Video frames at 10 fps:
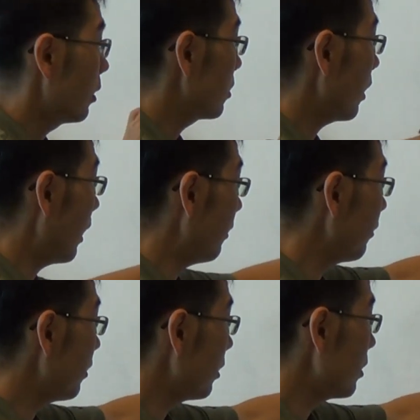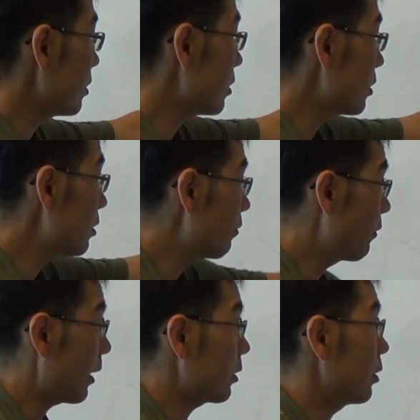So everything is just a
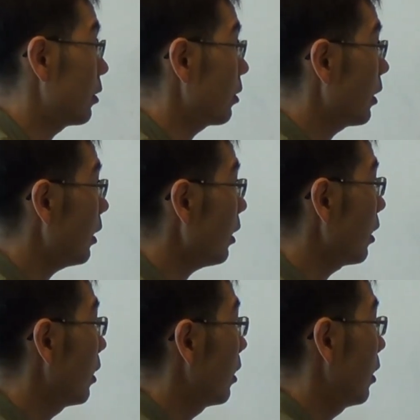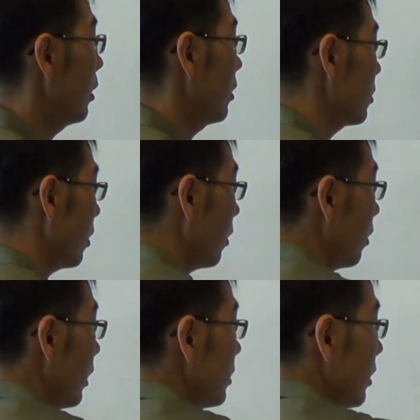vector, okay? So
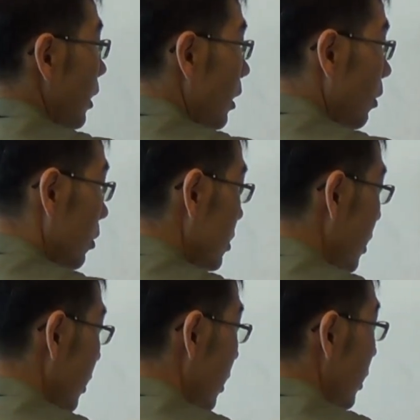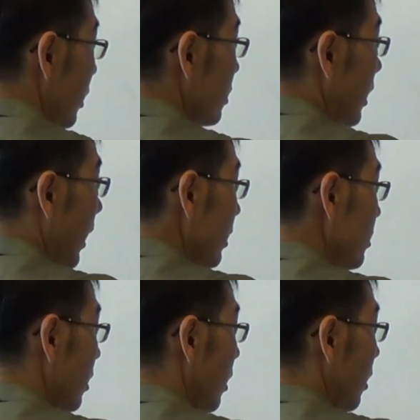let's say horizontal is
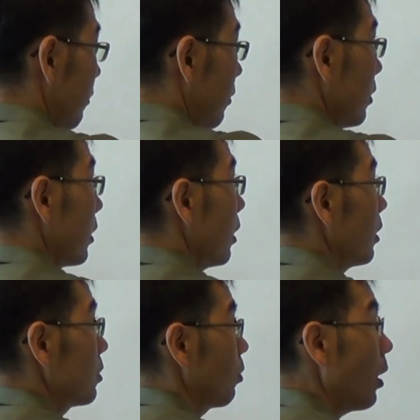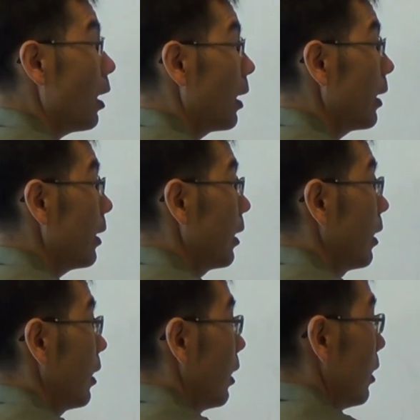X and vertical is Y.
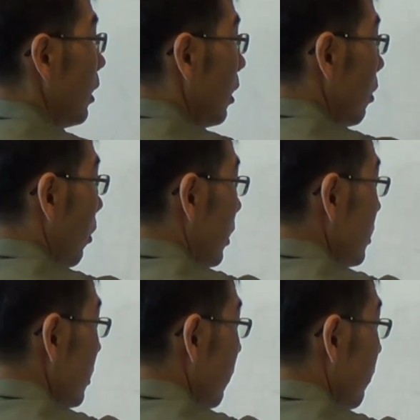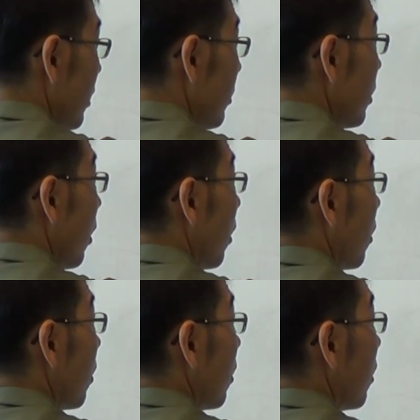Then what is the VBO?
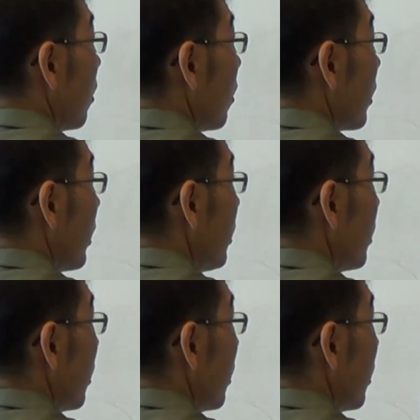Okay?